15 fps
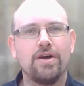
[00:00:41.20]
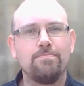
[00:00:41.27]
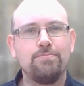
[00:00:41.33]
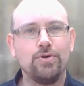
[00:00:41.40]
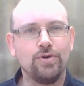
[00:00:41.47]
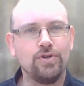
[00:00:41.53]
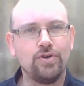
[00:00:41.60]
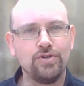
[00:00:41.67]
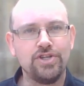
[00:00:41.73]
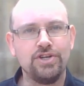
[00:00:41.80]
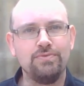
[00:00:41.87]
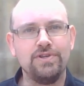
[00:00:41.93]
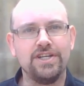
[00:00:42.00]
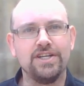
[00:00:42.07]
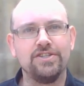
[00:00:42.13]
Poor law
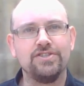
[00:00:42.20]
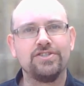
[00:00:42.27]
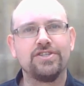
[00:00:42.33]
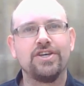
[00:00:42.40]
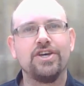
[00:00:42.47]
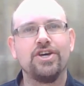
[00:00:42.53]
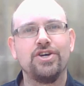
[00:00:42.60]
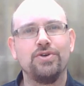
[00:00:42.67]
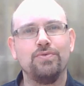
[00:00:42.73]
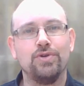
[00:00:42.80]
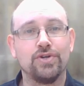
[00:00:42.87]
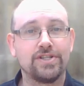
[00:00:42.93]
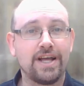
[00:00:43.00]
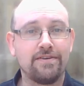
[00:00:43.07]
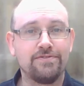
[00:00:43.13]
unions who
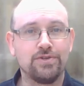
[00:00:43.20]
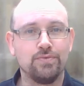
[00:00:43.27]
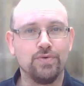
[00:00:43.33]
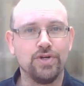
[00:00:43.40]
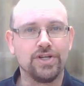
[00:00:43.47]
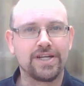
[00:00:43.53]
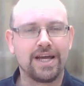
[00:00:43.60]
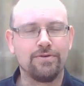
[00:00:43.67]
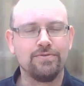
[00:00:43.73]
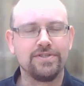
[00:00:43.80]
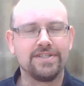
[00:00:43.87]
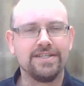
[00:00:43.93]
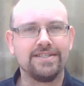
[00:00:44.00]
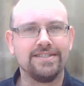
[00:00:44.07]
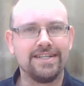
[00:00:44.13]
looked after
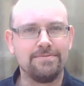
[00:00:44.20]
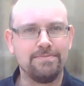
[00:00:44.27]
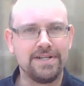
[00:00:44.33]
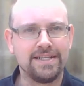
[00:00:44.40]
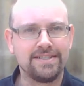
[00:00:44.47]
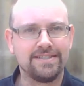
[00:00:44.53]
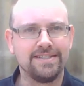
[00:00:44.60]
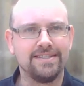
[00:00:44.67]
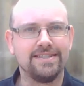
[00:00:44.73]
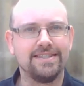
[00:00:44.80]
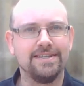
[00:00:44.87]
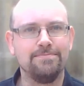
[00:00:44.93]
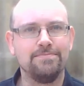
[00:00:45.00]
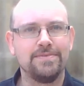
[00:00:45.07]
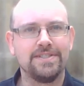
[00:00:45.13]
workhouses and administered
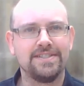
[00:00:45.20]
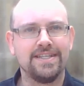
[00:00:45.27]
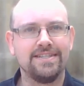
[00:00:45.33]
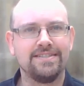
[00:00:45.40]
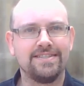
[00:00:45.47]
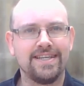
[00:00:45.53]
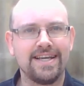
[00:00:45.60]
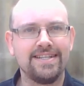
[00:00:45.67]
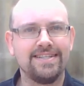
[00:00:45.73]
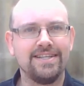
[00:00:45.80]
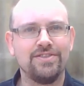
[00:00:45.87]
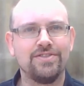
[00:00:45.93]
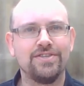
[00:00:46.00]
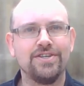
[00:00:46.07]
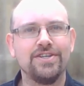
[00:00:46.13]
them since the
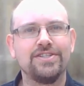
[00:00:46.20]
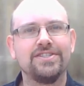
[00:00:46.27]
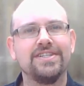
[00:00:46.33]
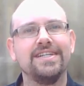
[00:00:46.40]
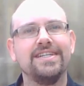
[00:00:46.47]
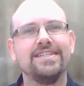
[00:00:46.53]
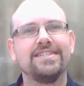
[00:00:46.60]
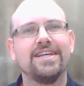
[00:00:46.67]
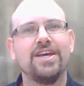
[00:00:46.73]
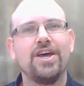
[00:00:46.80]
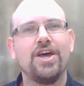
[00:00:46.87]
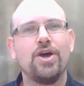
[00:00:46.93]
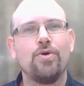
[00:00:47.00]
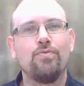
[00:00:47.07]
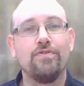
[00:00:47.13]
1830s
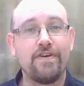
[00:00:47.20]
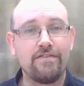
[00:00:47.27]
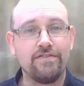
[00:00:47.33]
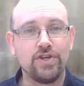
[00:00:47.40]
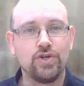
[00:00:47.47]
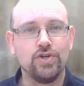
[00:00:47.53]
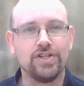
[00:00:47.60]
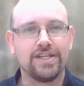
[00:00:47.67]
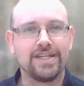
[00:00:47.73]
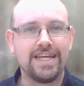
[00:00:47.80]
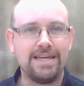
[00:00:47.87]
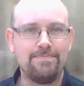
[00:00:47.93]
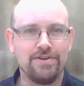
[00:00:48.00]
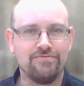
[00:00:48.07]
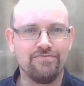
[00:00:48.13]
were very good at
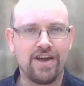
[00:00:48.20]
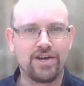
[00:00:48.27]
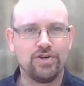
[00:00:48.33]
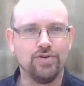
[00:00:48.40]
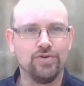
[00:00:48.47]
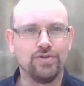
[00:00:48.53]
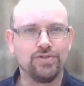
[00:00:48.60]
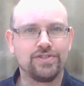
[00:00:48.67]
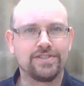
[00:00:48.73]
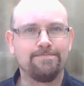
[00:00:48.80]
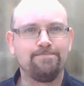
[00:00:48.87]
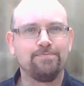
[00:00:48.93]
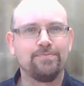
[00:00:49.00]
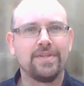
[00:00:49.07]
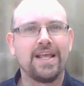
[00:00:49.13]
keeping records.
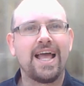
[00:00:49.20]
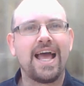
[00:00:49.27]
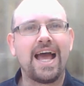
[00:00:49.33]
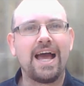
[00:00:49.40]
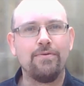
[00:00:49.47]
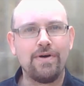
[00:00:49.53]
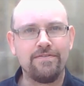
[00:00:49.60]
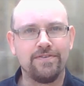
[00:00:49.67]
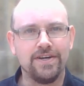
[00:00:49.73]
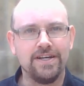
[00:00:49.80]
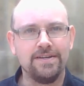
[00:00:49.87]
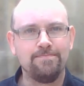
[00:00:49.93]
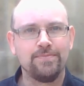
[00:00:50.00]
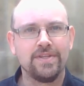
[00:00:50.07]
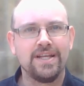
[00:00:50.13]

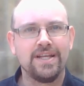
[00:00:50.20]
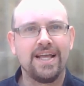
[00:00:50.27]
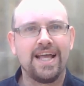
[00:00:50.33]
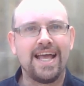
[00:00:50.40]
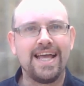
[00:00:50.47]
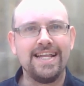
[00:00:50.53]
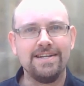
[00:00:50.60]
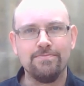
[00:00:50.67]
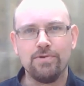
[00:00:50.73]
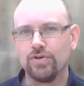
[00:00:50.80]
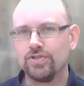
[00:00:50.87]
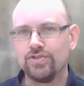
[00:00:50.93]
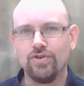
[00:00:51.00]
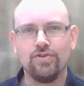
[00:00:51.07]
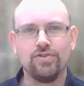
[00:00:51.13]
However, in
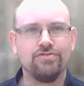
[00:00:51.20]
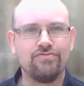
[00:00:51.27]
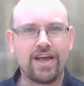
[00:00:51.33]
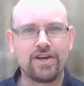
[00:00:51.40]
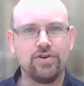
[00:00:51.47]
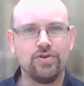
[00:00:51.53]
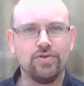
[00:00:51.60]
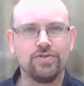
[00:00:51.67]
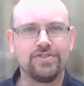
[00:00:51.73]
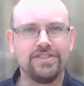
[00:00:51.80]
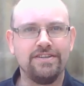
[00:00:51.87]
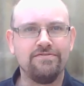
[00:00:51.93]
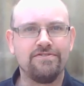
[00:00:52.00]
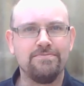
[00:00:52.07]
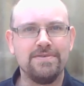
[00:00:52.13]
amongst all the records
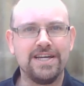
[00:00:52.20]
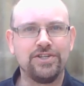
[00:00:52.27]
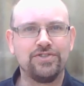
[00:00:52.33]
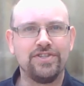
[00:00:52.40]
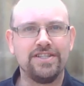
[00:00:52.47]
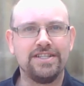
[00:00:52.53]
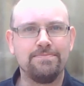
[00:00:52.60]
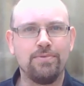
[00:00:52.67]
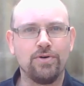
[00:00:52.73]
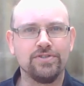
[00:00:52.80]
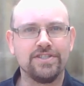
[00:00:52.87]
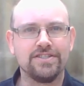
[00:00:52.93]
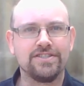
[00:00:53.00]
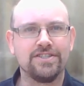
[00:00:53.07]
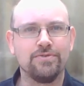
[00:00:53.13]
and information and
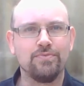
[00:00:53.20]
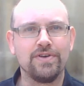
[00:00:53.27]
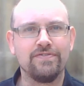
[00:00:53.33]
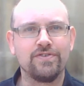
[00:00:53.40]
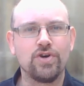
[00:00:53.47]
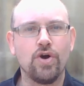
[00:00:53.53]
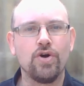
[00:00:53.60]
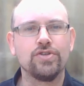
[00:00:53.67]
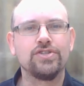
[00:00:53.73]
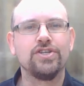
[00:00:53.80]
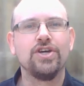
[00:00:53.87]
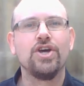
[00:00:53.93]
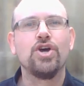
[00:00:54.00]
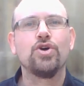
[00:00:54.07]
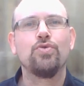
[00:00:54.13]
deposits that we've got,
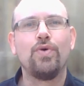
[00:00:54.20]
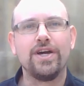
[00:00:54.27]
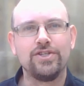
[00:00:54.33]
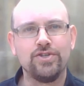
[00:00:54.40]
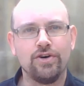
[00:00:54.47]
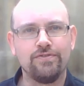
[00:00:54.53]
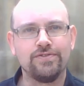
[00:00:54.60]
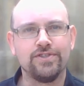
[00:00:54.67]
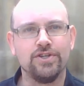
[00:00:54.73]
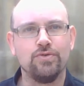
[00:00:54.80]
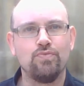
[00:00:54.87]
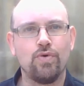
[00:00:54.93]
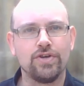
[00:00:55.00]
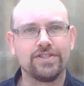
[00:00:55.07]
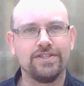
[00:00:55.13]
quite often
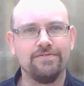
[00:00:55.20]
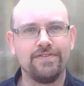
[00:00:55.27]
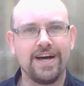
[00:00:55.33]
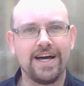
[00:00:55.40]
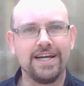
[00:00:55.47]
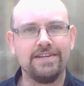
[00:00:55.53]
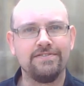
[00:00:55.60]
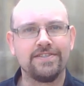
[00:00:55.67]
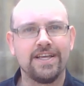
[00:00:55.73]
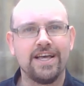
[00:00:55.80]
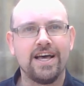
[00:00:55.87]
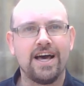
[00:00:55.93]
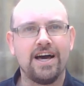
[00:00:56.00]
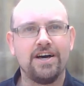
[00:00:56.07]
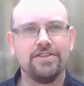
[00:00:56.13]
what survives
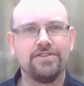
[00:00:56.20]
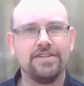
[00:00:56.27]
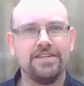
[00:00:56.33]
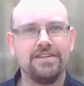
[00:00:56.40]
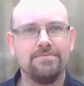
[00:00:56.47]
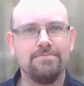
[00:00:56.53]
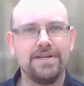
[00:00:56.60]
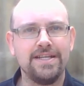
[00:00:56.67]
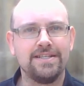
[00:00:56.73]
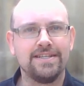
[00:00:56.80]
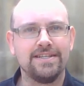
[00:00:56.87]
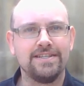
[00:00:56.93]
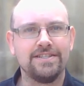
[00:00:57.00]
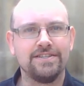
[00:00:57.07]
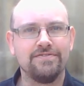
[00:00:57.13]
are the
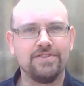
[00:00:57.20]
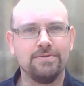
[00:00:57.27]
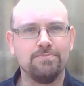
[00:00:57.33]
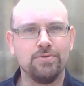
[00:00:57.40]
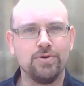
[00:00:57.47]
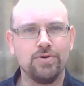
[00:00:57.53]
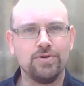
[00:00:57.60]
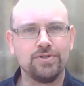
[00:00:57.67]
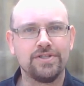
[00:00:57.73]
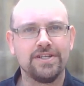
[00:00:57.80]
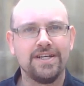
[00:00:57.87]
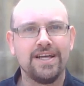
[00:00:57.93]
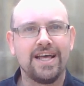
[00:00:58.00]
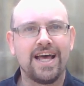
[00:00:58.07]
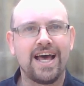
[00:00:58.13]
meetings of the board
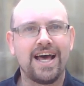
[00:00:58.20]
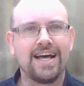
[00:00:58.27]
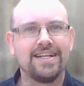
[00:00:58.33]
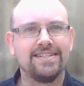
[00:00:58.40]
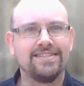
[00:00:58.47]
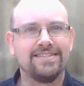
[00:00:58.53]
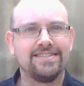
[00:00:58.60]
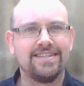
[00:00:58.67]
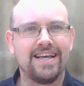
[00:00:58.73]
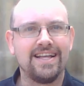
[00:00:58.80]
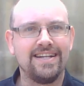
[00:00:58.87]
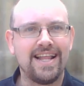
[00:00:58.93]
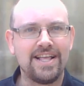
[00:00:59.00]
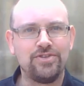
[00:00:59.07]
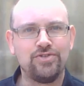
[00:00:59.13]
and
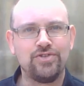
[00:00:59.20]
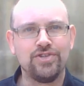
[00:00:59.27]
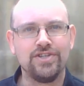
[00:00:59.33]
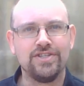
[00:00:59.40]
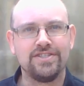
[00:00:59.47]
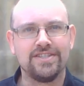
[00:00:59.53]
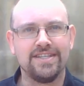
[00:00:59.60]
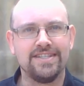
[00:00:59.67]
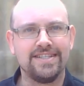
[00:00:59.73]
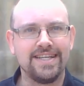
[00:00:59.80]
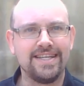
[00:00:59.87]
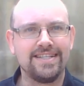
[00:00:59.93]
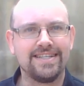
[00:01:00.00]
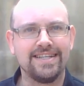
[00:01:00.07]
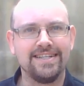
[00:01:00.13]
ledgers and
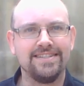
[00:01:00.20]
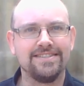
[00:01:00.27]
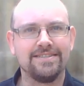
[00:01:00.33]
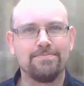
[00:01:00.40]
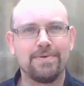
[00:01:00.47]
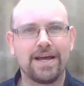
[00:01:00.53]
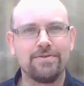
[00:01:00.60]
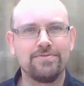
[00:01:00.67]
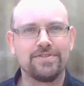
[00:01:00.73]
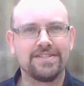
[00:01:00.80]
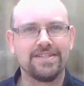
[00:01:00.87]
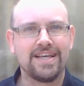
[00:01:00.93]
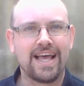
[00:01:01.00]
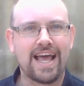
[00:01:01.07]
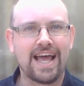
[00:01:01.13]
details about
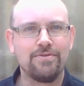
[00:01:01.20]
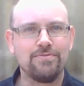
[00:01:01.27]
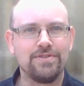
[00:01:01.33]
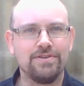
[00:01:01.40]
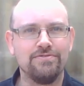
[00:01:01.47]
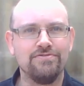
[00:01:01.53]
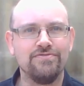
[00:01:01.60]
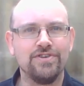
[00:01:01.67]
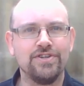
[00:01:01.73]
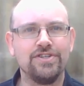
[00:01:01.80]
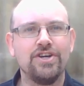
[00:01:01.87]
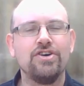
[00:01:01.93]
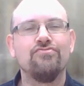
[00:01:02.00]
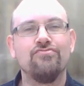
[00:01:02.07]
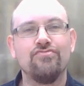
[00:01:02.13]
how they were run,
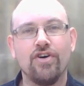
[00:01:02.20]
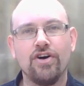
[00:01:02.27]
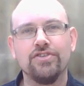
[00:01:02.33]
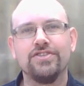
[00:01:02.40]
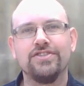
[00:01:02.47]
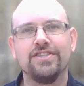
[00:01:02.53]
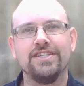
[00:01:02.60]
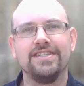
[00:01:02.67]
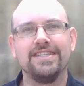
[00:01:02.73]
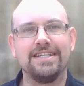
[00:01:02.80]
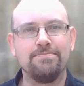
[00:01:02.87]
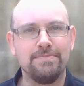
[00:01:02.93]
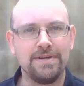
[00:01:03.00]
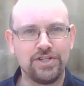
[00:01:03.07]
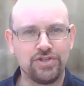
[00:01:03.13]
rather than the
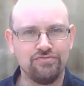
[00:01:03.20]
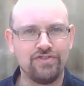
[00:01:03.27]
admission